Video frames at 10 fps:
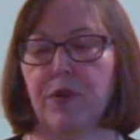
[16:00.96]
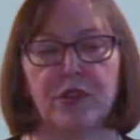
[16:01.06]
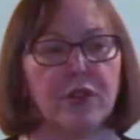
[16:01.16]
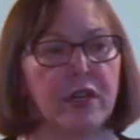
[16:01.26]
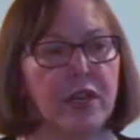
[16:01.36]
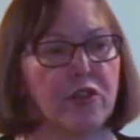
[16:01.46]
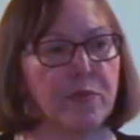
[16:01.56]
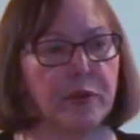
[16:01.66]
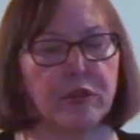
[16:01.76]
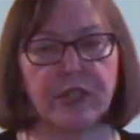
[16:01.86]
with
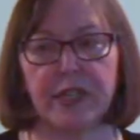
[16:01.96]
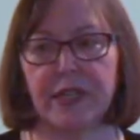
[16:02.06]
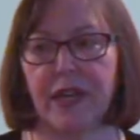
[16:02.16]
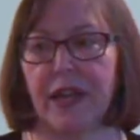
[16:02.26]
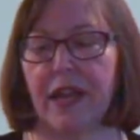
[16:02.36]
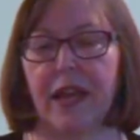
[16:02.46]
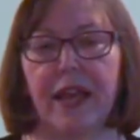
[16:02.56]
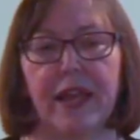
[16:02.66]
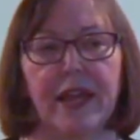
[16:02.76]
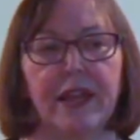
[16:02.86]
another person
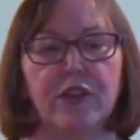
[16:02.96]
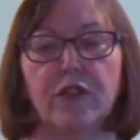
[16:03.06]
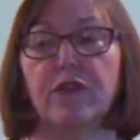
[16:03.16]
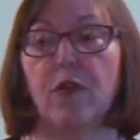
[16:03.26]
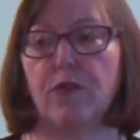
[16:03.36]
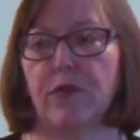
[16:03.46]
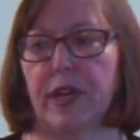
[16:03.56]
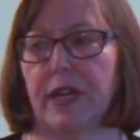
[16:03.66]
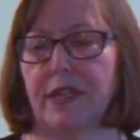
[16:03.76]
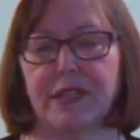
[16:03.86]
and your phone
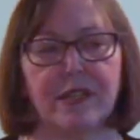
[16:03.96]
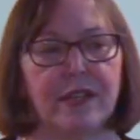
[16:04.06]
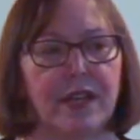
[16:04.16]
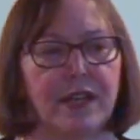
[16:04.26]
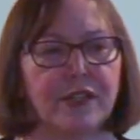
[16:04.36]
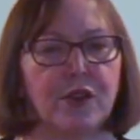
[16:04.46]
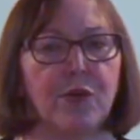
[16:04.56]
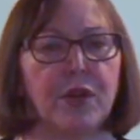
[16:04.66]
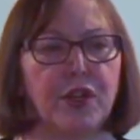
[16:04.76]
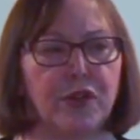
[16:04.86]
rings. Uh, so
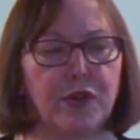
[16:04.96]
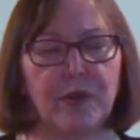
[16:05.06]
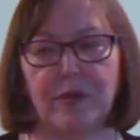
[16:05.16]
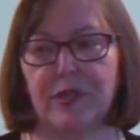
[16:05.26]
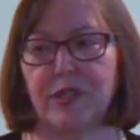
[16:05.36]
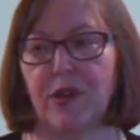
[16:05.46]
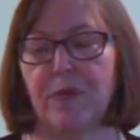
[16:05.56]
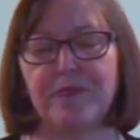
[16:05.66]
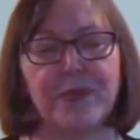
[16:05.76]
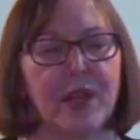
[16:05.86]
what do you do?
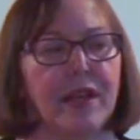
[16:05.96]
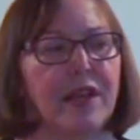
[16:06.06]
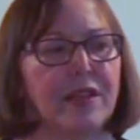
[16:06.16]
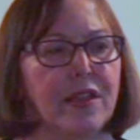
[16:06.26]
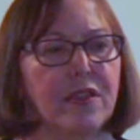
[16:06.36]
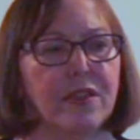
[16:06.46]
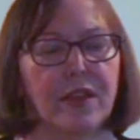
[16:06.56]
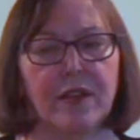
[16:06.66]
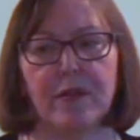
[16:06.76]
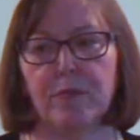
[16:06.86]
So the,
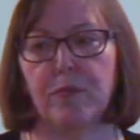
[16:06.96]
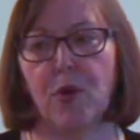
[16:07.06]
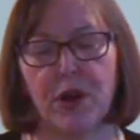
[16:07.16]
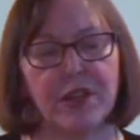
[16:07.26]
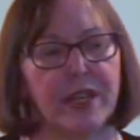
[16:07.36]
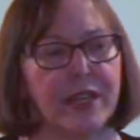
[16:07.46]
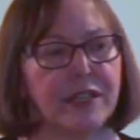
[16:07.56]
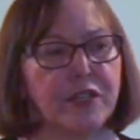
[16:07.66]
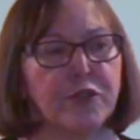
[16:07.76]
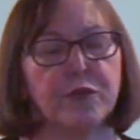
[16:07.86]
the important thing
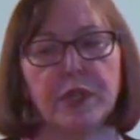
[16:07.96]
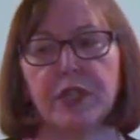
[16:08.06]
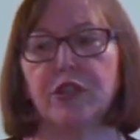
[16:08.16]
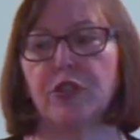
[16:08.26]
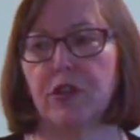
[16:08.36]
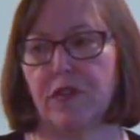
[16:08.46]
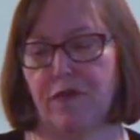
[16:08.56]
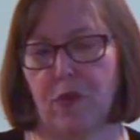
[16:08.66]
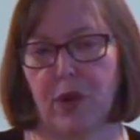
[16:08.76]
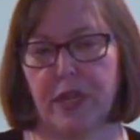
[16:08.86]
is you really should
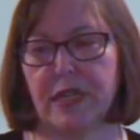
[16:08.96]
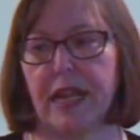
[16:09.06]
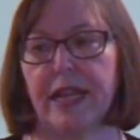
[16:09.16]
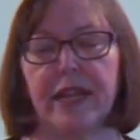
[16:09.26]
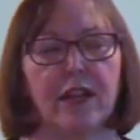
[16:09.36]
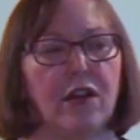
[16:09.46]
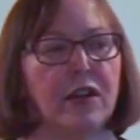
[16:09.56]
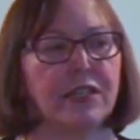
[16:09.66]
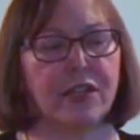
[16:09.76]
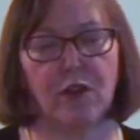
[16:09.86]
avoid taking
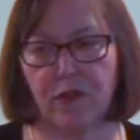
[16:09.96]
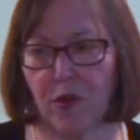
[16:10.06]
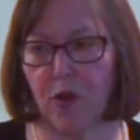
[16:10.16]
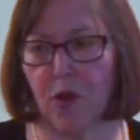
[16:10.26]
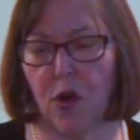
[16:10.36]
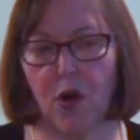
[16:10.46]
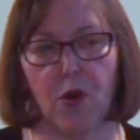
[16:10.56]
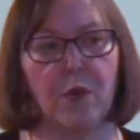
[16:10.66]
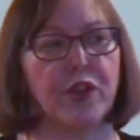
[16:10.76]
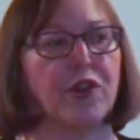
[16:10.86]
a cell phone
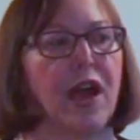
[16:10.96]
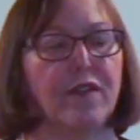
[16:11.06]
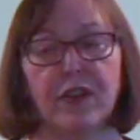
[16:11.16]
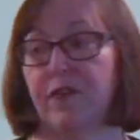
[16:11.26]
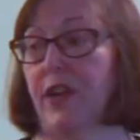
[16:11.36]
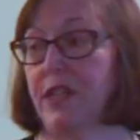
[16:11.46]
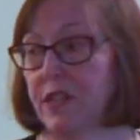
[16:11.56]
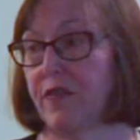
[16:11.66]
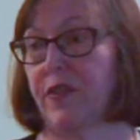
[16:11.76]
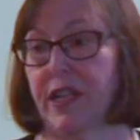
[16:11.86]
call when you're having a
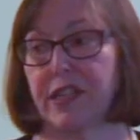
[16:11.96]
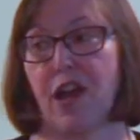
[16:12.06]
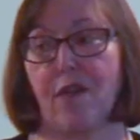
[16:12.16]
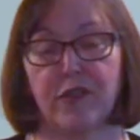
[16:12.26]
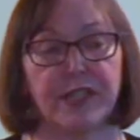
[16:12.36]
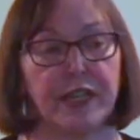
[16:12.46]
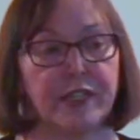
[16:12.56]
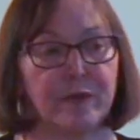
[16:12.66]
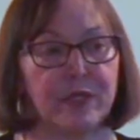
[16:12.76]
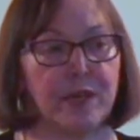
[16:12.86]
face-to-face -face
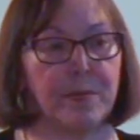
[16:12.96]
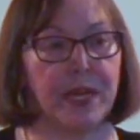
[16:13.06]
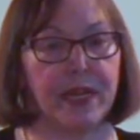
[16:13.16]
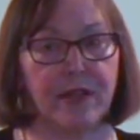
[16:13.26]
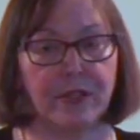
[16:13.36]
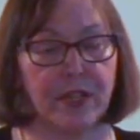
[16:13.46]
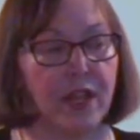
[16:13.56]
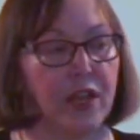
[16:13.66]
conversation with somebody else.